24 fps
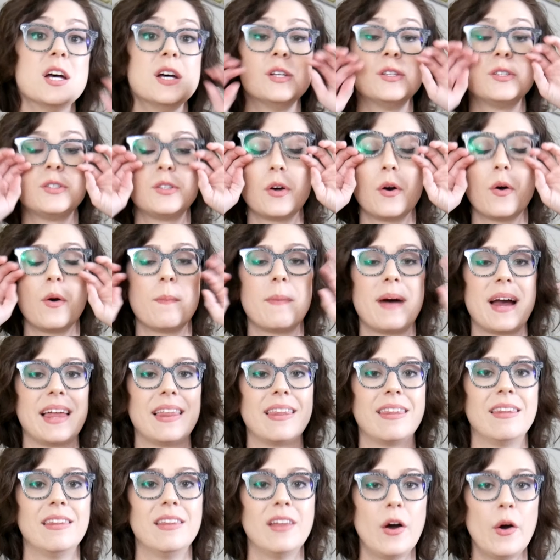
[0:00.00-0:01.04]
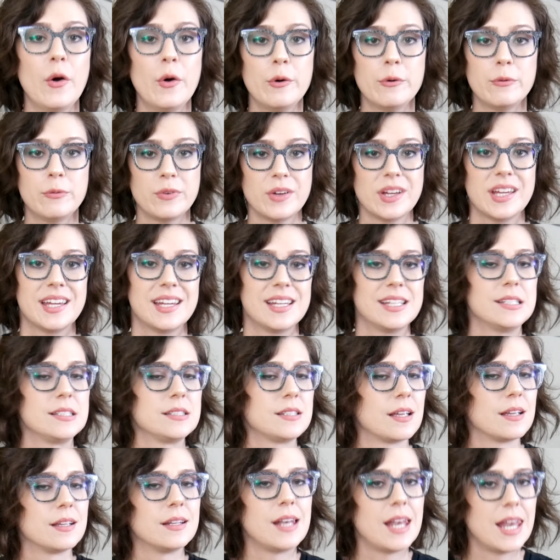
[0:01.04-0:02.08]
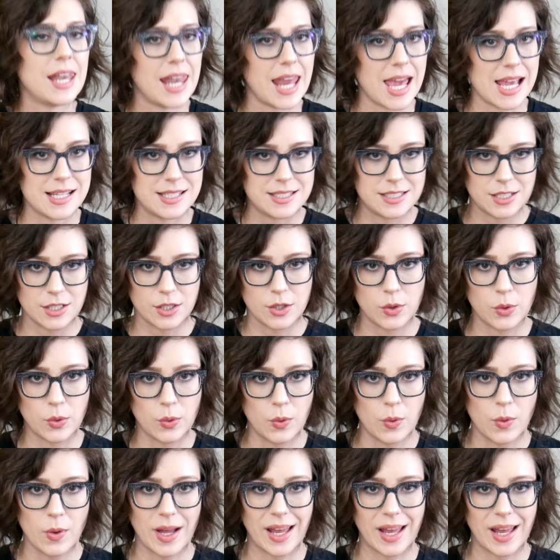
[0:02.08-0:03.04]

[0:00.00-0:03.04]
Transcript: So my loaf is nice and cool,